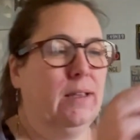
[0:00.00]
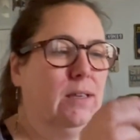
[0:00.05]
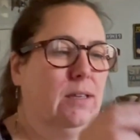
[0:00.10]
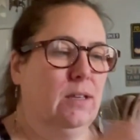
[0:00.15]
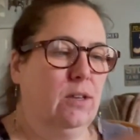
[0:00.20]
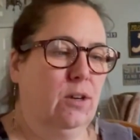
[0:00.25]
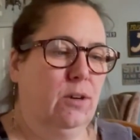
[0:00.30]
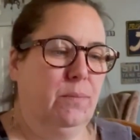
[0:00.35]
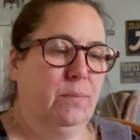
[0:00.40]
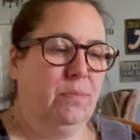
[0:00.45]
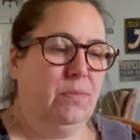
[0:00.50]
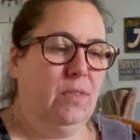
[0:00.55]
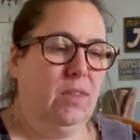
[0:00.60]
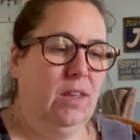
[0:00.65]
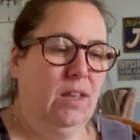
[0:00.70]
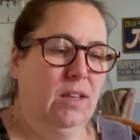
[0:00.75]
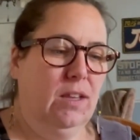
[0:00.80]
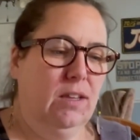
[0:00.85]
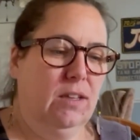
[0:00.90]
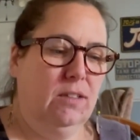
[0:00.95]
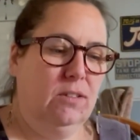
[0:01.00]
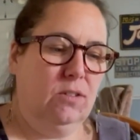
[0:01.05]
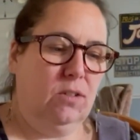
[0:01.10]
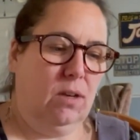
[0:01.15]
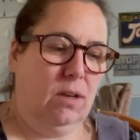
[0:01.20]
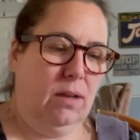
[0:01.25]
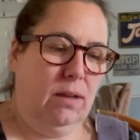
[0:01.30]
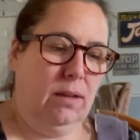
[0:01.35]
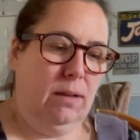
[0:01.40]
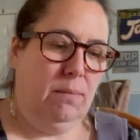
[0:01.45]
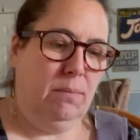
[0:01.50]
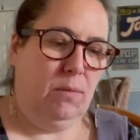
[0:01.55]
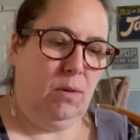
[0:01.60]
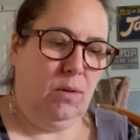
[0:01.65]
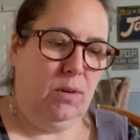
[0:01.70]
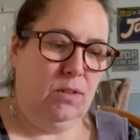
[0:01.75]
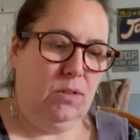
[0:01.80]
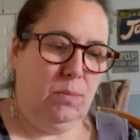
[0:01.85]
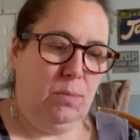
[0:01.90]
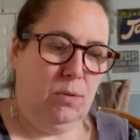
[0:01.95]
here. So I am
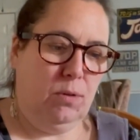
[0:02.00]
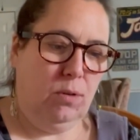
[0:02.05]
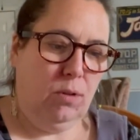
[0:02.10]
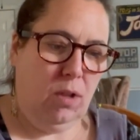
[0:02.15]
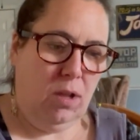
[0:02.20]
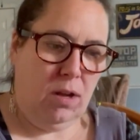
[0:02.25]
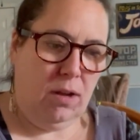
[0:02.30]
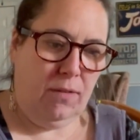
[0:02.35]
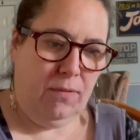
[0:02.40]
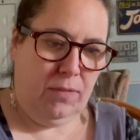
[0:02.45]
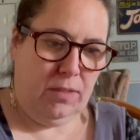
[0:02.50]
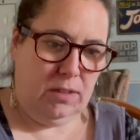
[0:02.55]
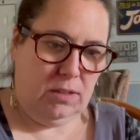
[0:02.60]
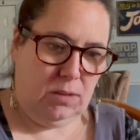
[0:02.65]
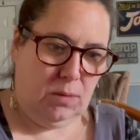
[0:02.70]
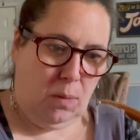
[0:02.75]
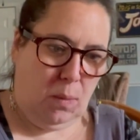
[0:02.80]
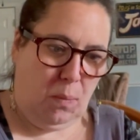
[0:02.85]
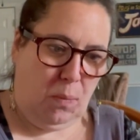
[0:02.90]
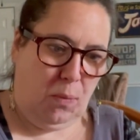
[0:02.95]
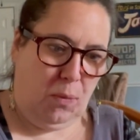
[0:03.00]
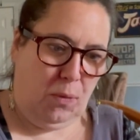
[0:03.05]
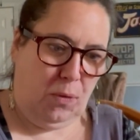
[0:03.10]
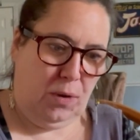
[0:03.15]
going to pull off this